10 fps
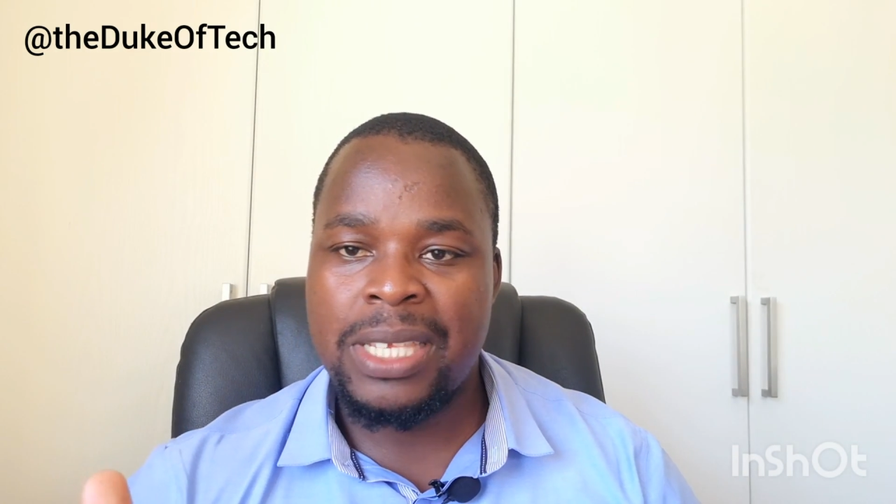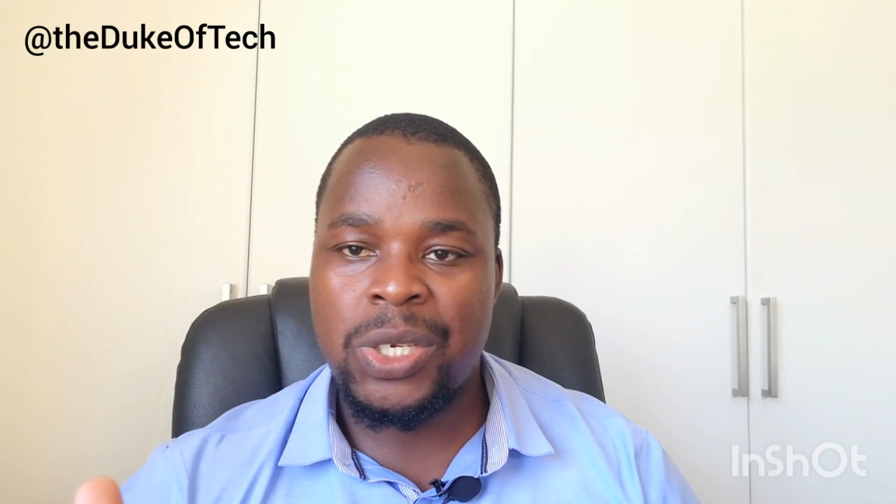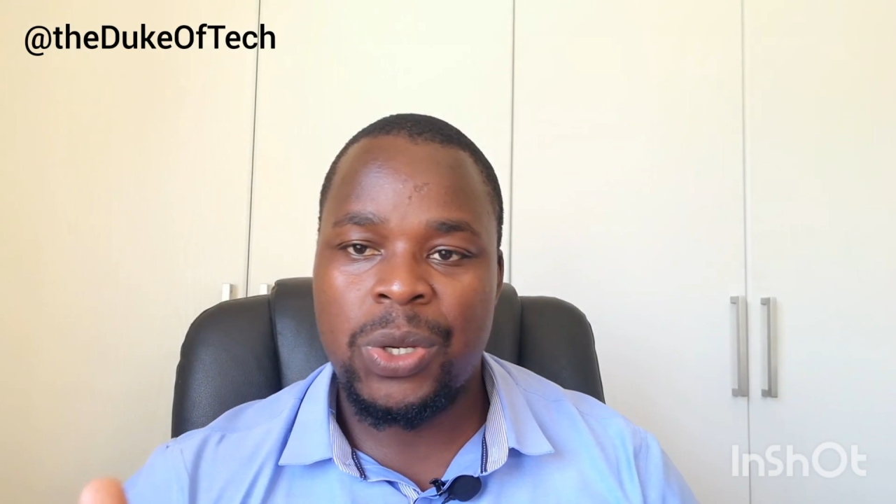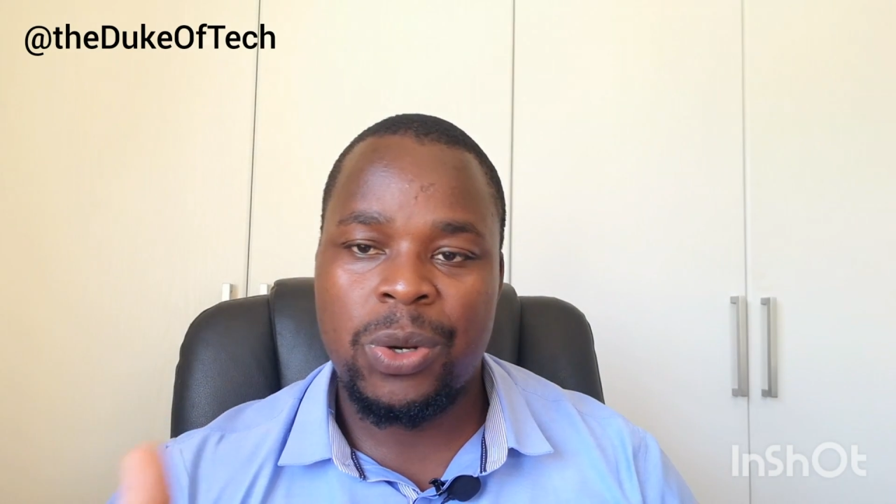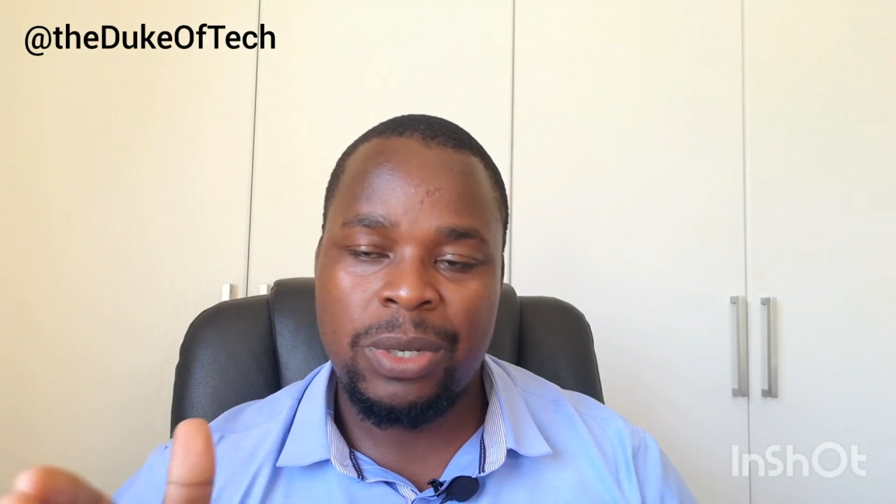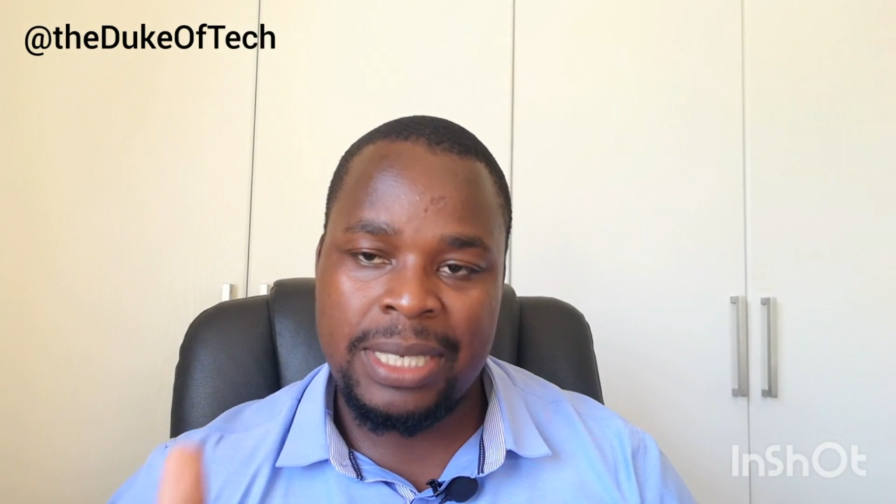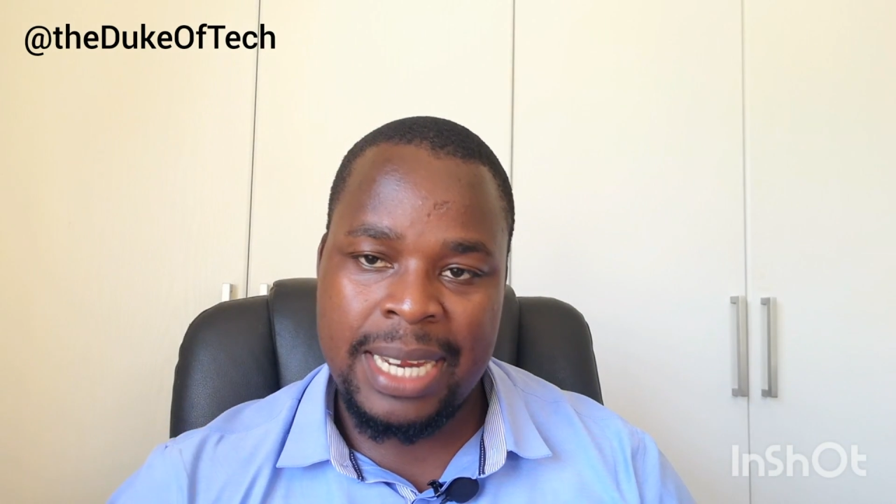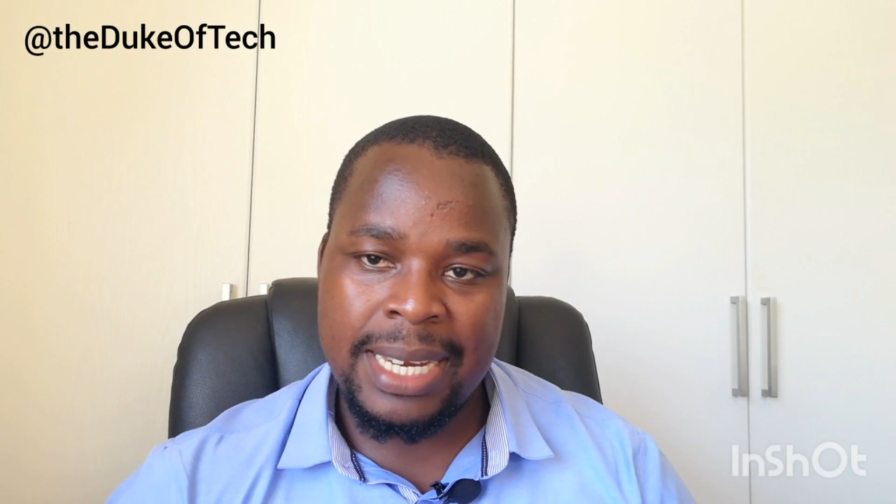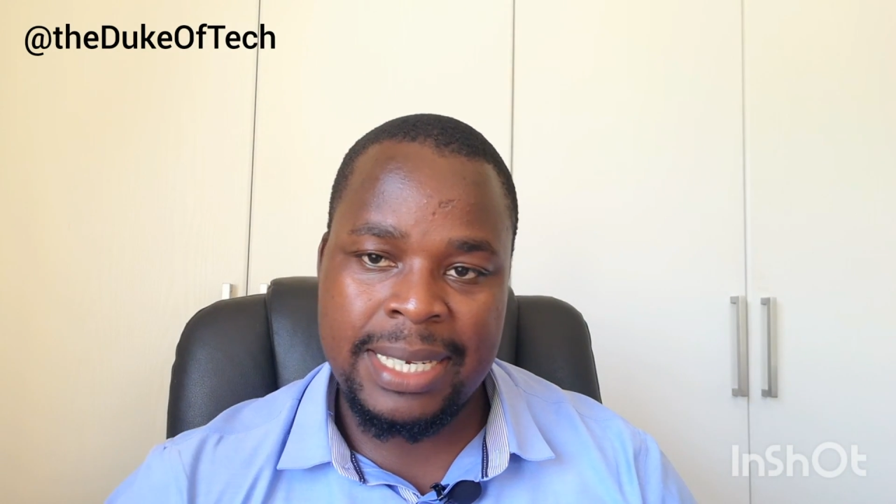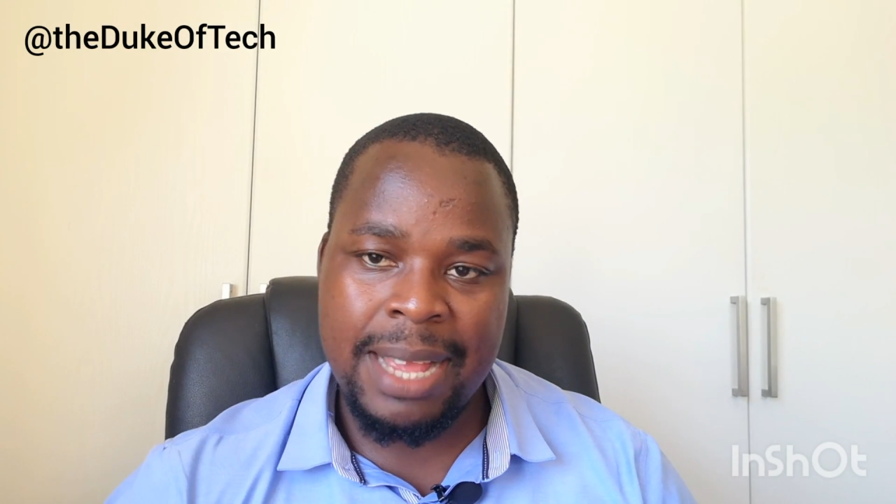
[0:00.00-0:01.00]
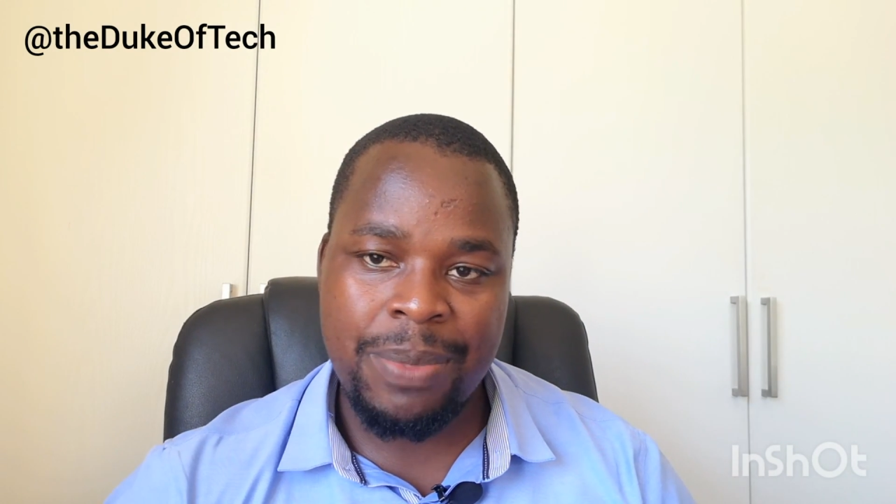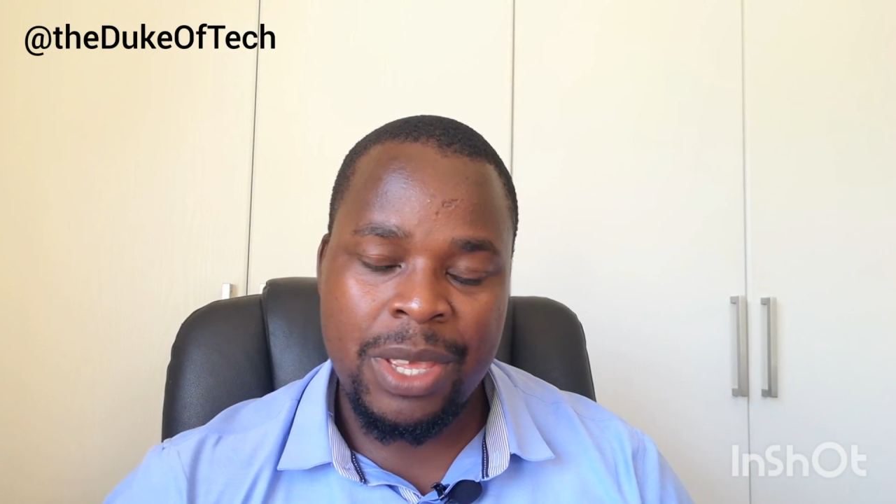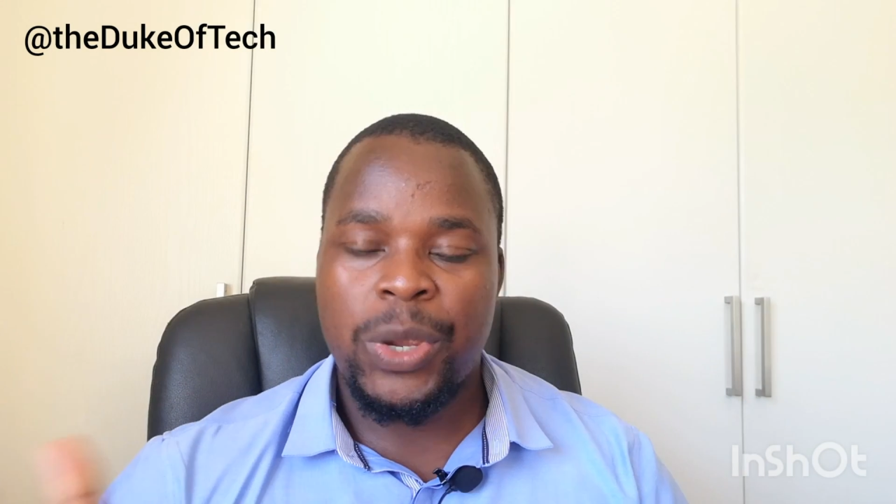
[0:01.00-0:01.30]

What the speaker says: to your generator,